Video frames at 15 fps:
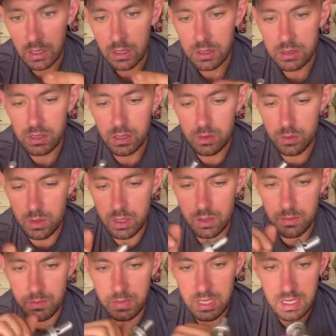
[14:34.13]

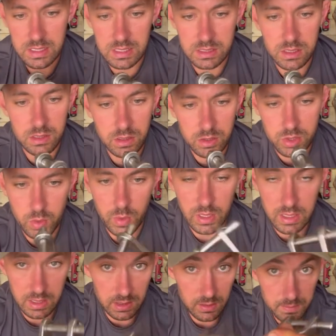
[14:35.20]
So yeah, that's the notch
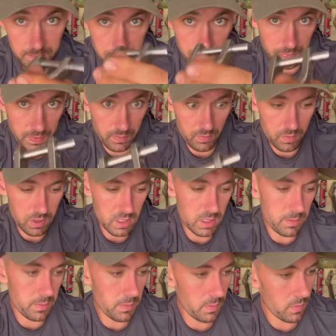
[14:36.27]
quickie, really
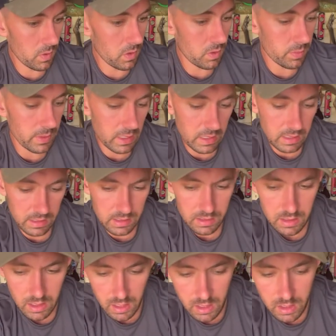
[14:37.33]
good bit of
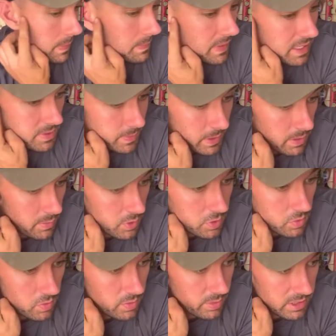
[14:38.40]
kit. That's pretty much
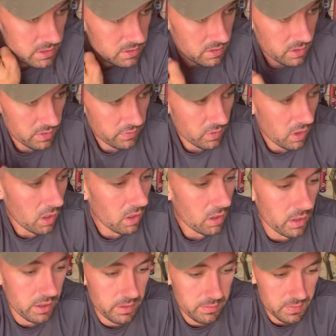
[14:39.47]
all the beaners I've got.
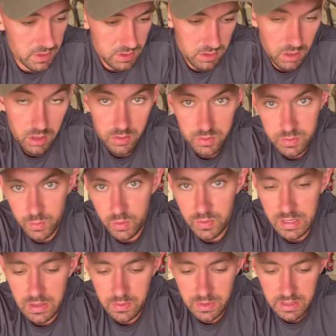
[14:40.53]
There's loads more
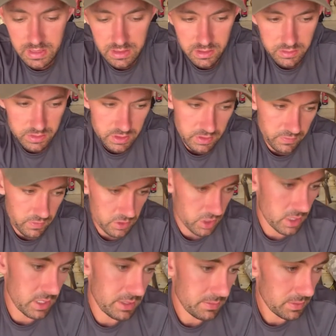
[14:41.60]
out there, loads of different
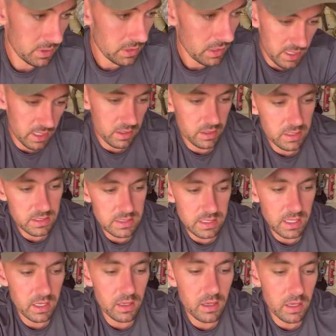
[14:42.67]
shapes. Yeah, like I
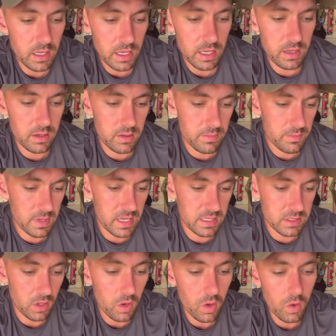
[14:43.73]
say, as
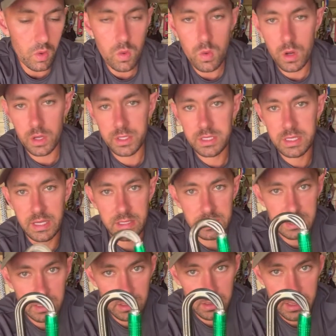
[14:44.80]
a whole, I
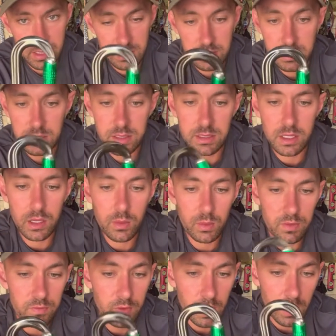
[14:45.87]
tend to stick
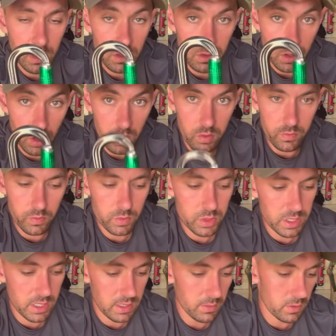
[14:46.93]
with the oval
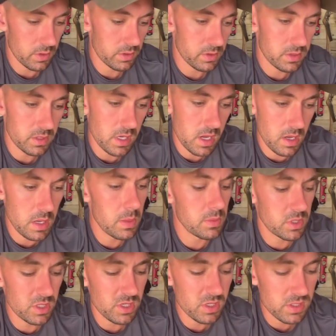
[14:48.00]
shape ones,
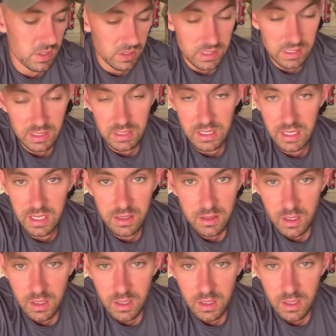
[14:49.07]
just because I think they're